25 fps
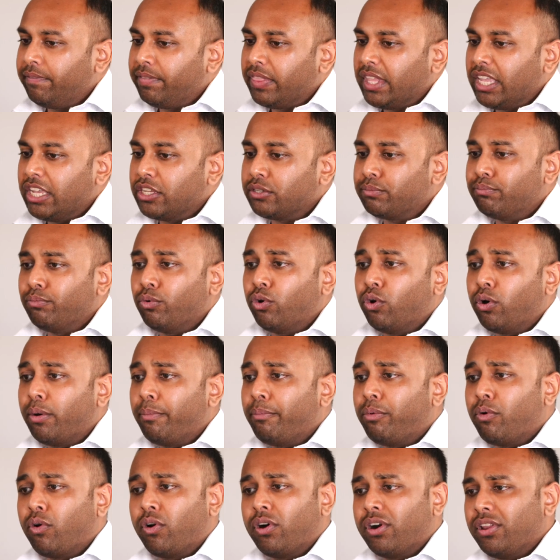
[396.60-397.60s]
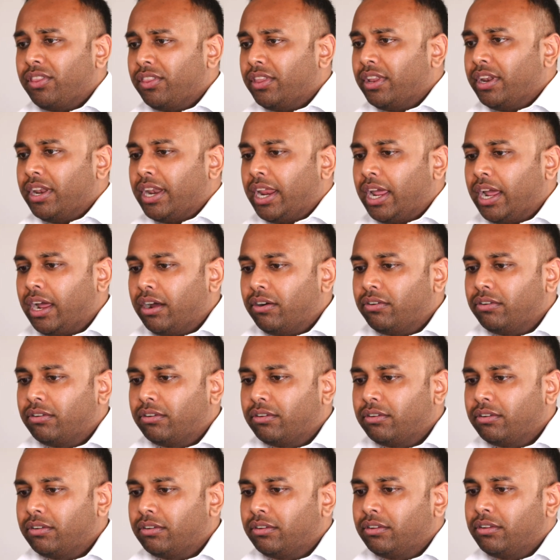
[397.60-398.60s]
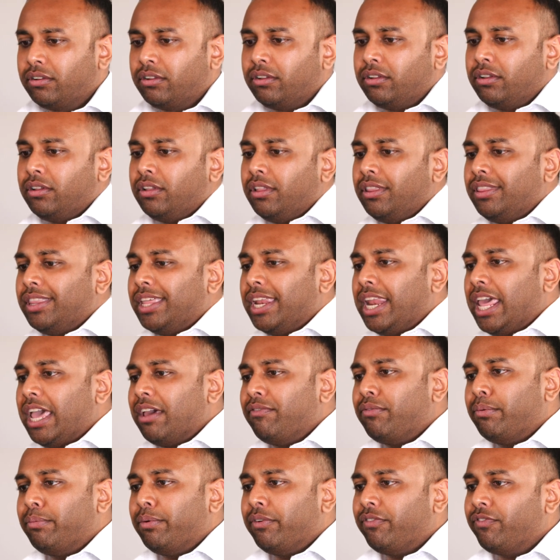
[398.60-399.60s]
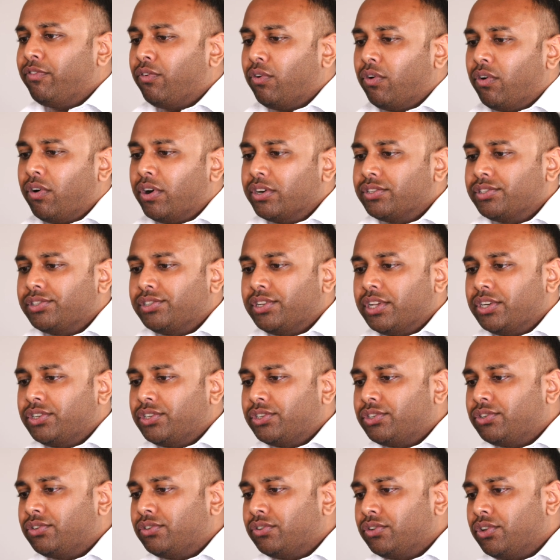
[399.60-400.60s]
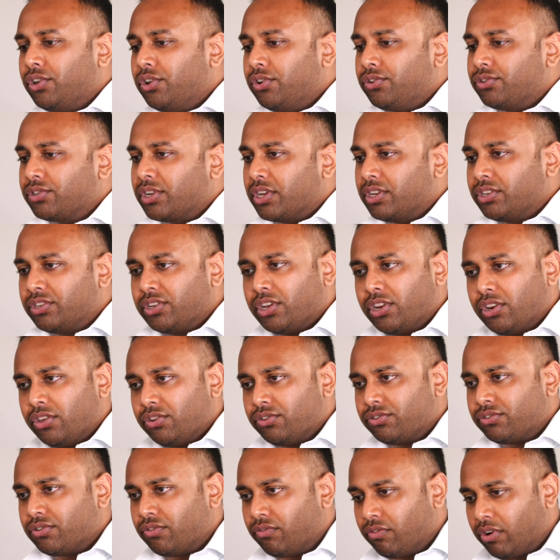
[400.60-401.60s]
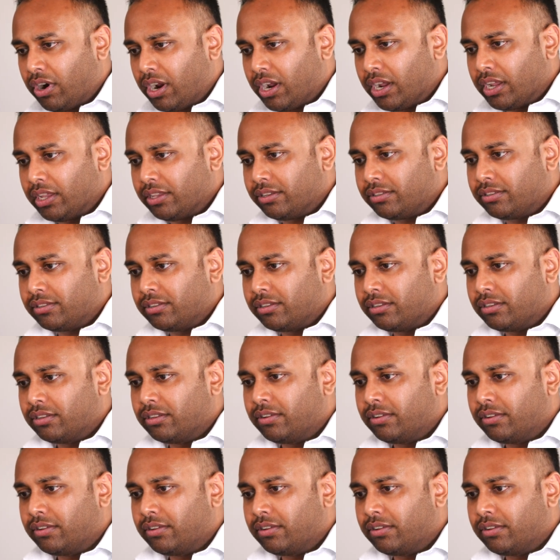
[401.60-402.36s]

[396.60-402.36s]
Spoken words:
It's more important than ever before as digital use continues to rise